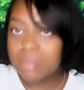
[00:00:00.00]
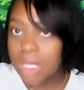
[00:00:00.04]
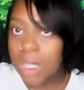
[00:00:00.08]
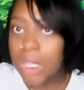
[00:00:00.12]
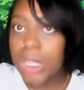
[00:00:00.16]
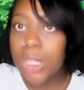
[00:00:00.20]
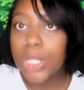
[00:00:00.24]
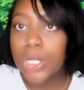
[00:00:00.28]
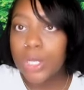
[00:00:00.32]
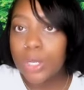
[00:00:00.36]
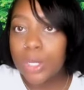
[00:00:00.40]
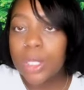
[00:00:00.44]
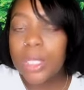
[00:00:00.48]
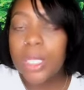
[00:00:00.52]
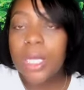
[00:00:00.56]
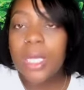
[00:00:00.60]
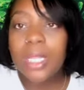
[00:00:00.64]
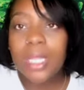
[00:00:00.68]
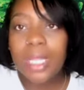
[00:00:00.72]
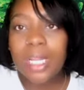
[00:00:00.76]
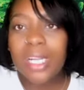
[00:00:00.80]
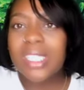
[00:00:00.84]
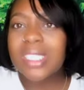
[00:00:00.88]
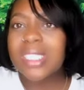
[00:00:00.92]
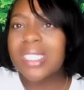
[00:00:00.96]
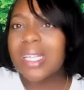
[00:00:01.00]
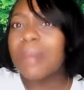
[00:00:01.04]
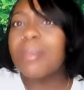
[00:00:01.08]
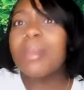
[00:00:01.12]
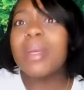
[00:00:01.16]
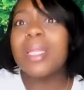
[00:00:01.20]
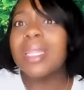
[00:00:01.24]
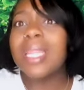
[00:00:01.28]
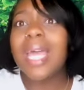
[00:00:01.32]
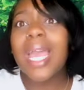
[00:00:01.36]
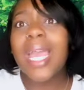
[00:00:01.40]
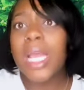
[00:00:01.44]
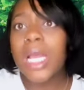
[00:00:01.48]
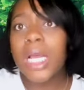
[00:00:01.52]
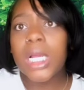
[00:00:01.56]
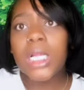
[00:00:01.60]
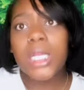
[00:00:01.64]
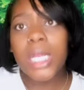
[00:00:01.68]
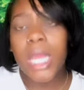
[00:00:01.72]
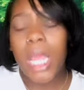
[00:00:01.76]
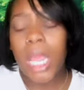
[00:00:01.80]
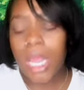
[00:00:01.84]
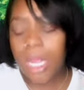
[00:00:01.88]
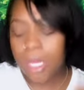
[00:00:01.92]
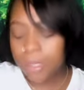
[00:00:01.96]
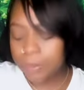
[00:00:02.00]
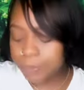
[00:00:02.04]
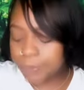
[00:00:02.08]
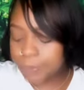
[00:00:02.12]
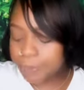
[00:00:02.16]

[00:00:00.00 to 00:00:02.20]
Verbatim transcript: Literally clears up in like a day.